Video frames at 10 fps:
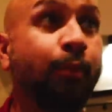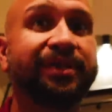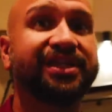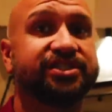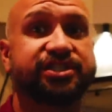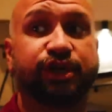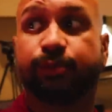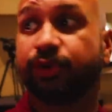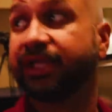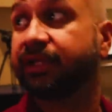opening
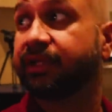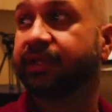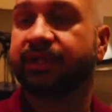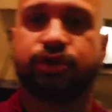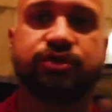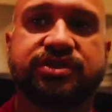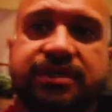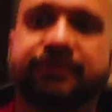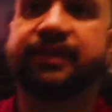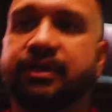ceremony. You can
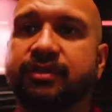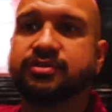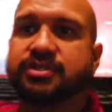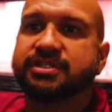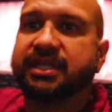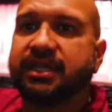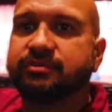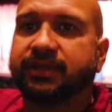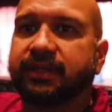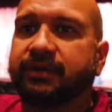see right there, there's the
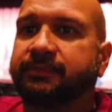stage right there.